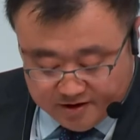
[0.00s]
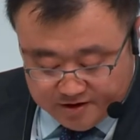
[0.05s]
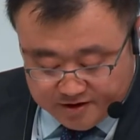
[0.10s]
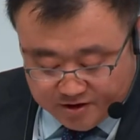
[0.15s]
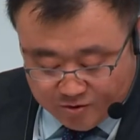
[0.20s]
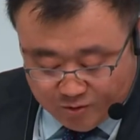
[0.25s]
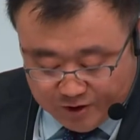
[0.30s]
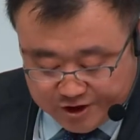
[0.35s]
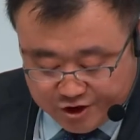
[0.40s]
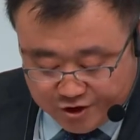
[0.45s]

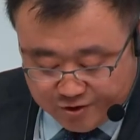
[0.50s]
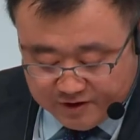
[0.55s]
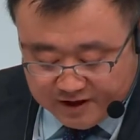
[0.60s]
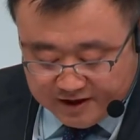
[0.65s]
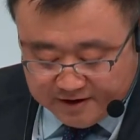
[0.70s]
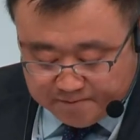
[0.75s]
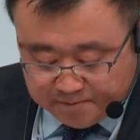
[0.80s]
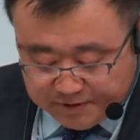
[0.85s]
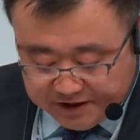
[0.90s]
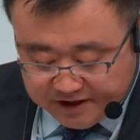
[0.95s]
So we
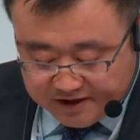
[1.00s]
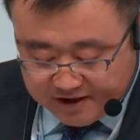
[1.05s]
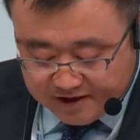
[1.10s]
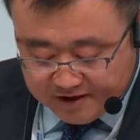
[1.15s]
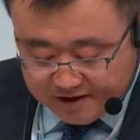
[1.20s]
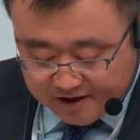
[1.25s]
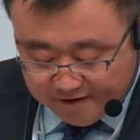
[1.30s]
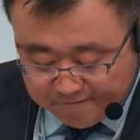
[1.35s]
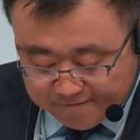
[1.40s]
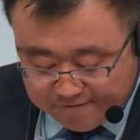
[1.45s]
shouldn't be
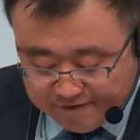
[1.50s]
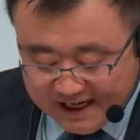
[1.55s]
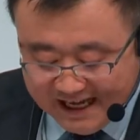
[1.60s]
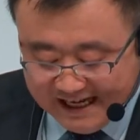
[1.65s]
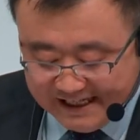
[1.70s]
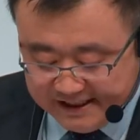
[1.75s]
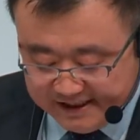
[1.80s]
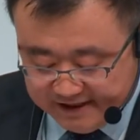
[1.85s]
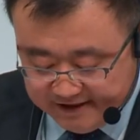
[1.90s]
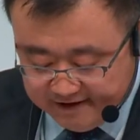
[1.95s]

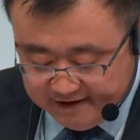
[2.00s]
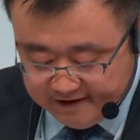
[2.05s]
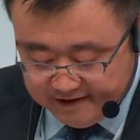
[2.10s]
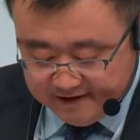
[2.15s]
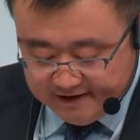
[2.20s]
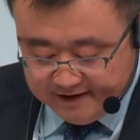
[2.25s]
conflating